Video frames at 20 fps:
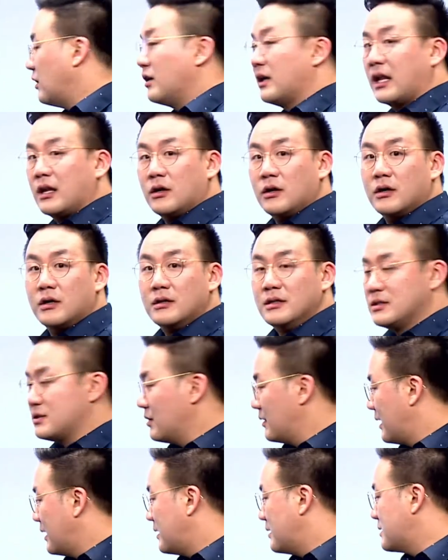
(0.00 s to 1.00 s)
on and on, so
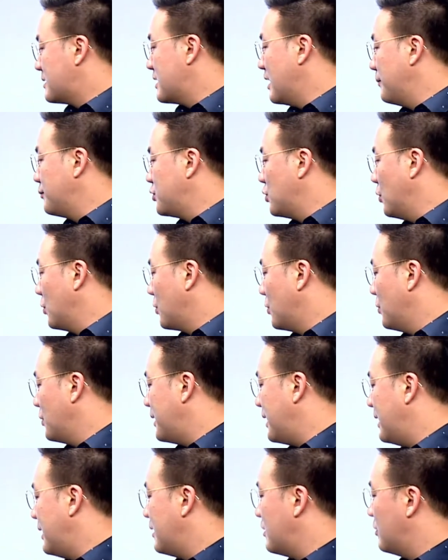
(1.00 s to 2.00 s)
that the subtotal
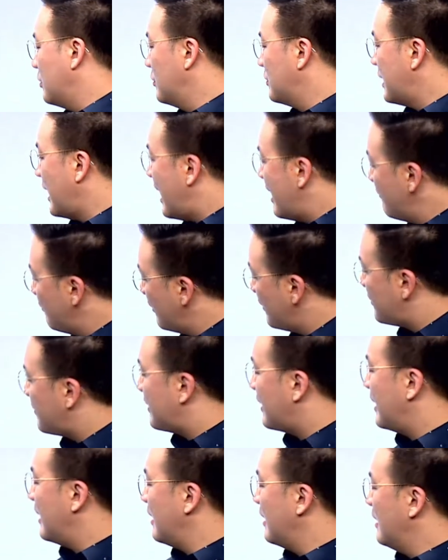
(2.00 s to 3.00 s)
can include
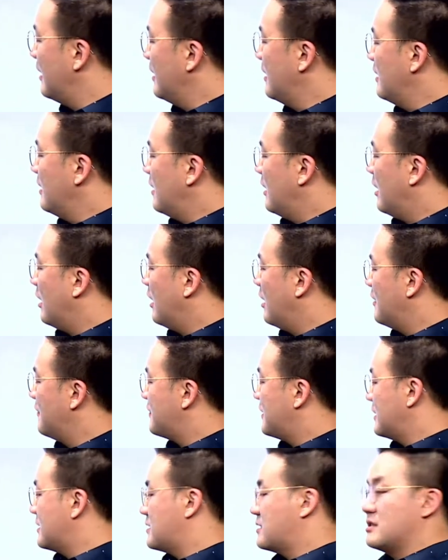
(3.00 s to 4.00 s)
everything of
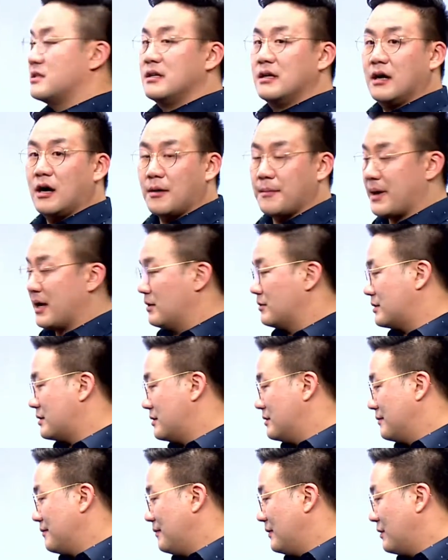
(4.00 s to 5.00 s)
this amount,
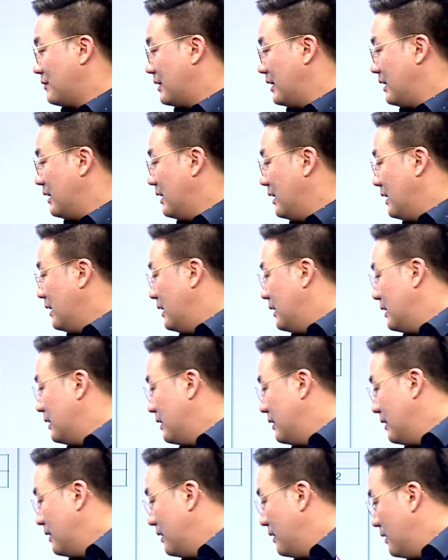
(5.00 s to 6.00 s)
right?
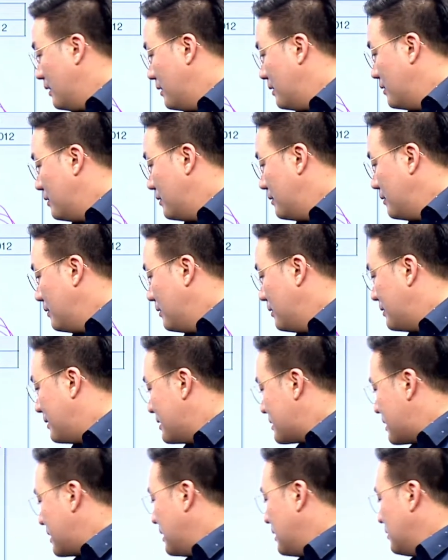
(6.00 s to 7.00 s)

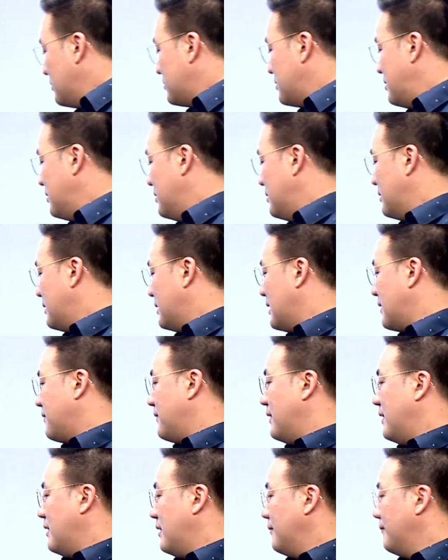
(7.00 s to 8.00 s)
Discount,
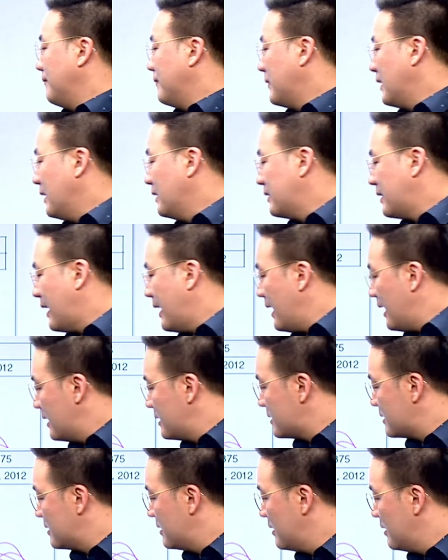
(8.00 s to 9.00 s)
nothing.
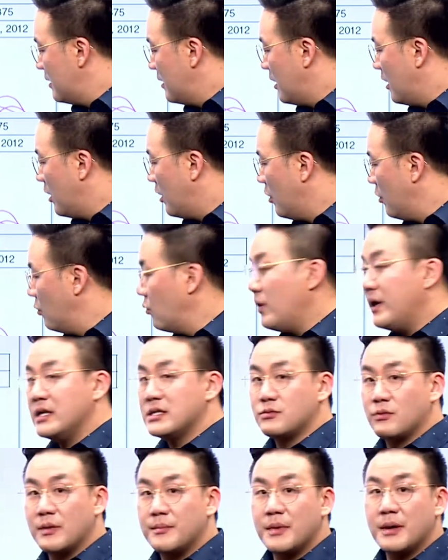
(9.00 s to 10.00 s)
Tax,
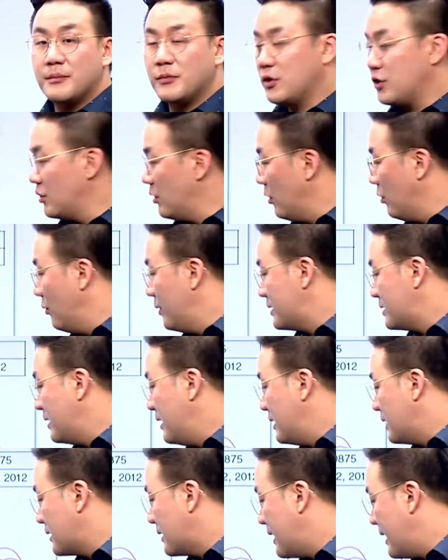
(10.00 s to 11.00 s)
always remember you always
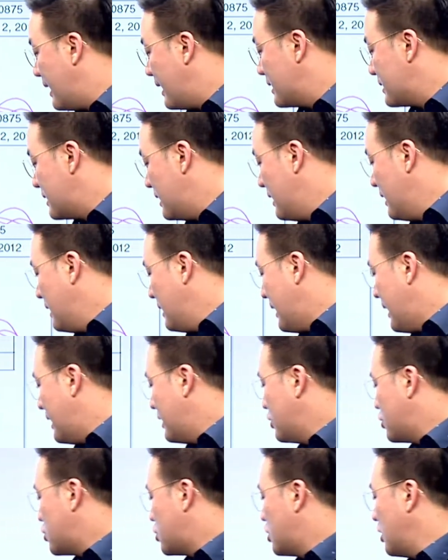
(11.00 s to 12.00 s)
need a tax. And
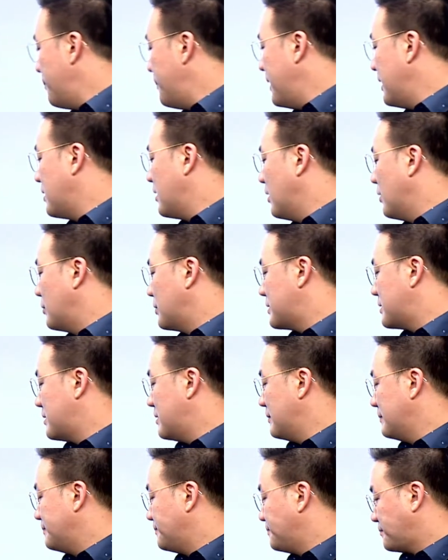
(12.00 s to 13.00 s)
shipping cost.
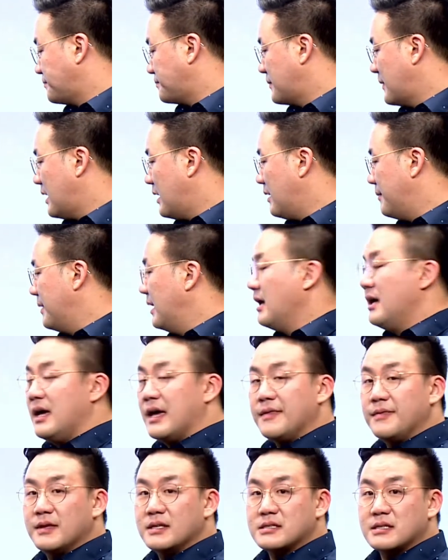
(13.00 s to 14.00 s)

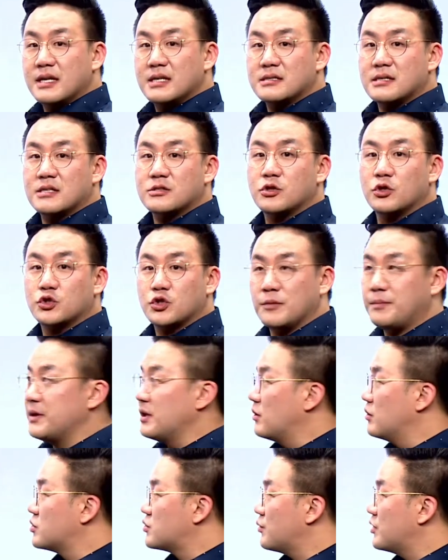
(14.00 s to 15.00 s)
In this case, there's no shipping
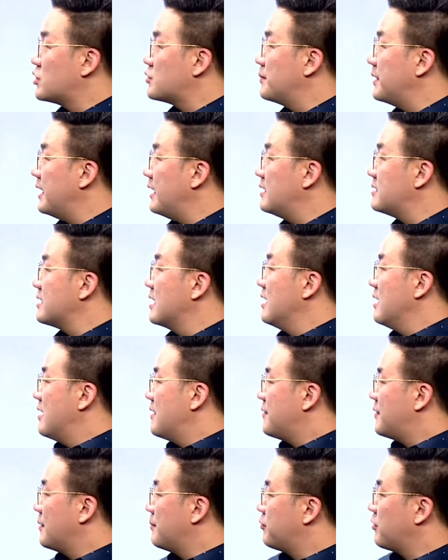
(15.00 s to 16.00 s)
cost, which means
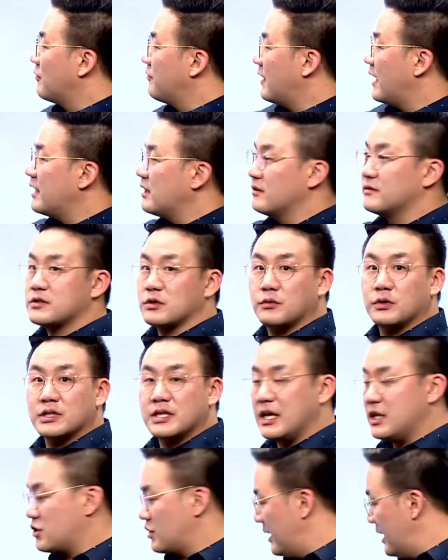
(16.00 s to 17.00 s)
the provider of the
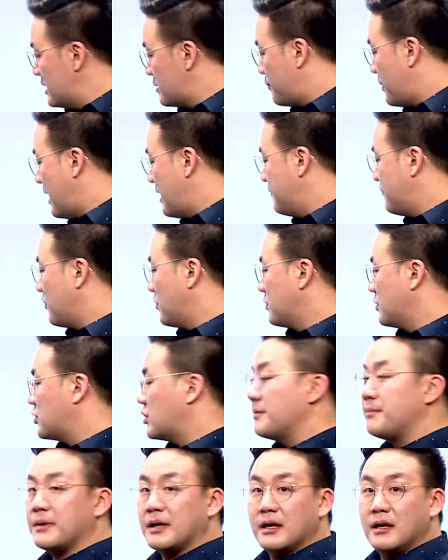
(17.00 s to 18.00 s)
quotation is paying for the
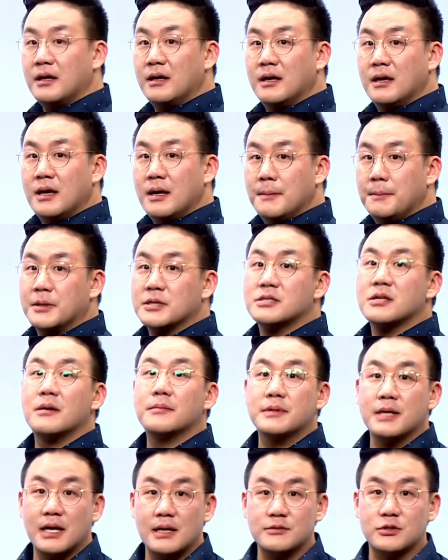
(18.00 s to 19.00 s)
shipping, but
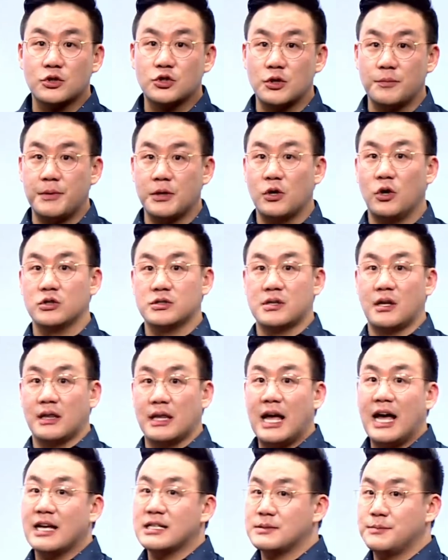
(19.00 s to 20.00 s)
sometimes the shipping costs a
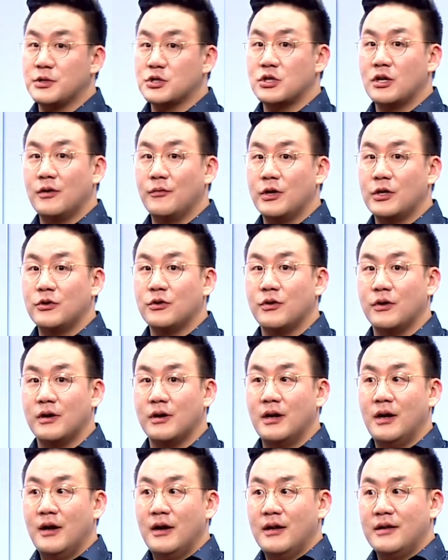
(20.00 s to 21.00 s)
lot, especially when you're
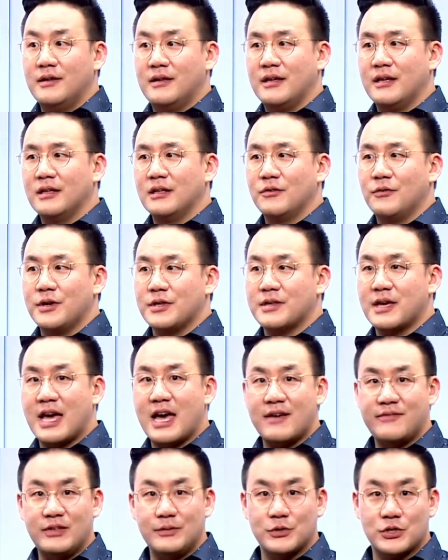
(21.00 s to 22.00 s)
dealing with a
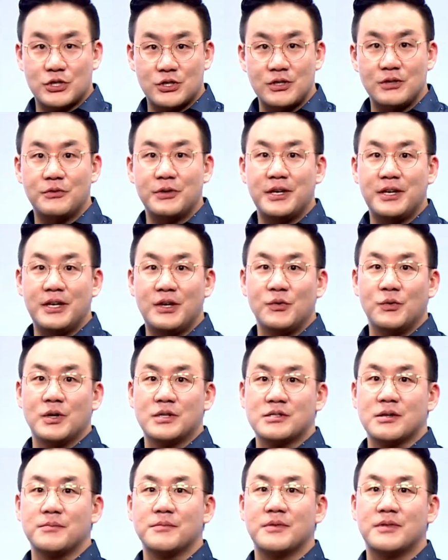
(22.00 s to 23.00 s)
heavy machinery or
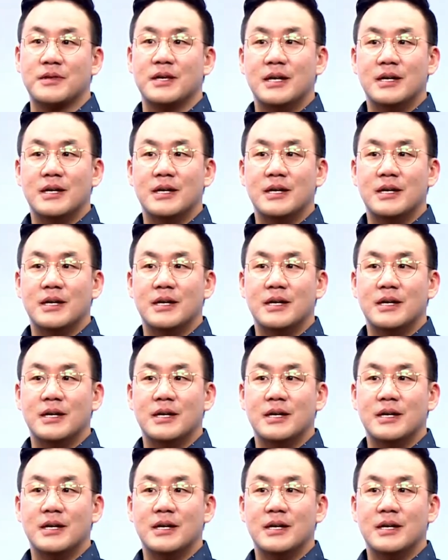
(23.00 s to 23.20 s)
some